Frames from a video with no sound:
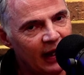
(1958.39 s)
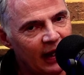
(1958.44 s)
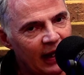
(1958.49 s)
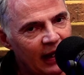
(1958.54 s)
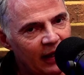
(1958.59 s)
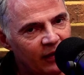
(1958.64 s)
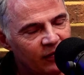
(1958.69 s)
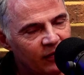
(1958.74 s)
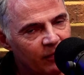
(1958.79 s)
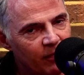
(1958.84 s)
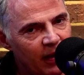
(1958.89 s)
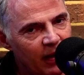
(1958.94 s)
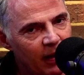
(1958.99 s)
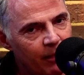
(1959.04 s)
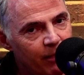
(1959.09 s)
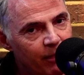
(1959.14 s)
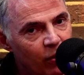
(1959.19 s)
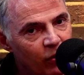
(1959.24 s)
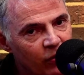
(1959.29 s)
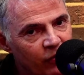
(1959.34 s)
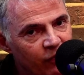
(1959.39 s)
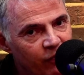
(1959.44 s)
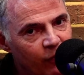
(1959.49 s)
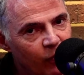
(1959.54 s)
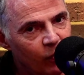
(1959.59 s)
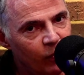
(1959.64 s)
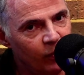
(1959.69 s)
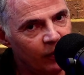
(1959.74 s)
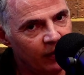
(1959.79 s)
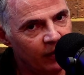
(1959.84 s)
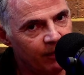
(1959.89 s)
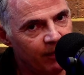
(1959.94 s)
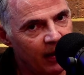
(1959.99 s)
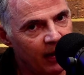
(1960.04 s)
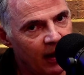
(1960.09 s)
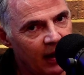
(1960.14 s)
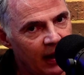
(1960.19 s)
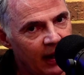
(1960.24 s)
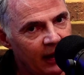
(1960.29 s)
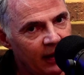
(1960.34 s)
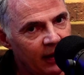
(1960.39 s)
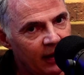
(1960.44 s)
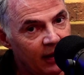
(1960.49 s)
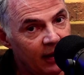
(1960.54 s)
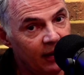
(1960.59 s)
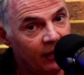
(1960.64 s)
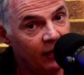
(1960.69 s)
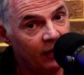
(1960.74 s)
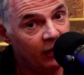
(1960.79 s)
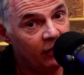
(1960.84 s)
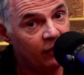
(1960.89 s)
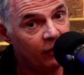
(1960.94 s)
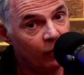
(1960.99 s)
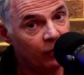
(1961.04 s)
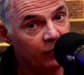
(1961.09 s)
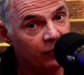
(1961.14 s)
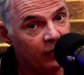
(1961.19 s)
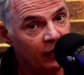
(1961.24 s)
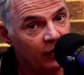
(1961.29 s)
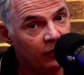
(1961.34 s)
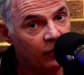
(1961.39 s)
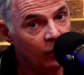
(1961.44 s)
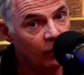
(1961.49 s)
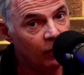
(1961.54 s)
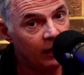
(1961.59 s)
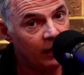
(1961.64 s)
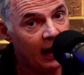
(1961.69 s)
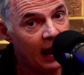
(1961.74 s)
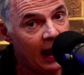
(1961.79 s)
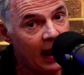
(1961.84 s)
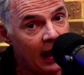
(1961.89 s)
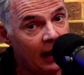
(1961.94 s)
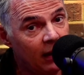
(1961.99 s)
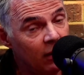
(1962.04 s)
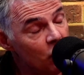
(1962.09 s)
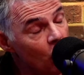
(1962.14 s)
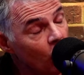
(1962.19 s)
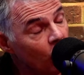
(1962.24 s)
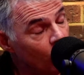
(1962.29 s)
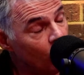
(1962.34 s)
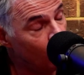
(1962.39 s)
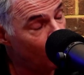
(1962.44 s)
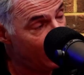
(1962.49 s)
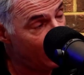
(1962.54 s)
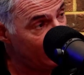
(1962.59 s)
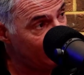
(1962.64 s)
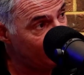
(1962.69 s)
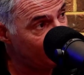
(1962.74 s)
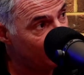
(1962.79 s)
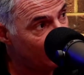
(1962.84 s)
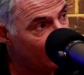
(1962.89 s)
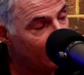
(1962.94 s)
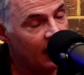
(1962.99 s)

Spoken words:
isn't being pushed forward by these forces who can, not always.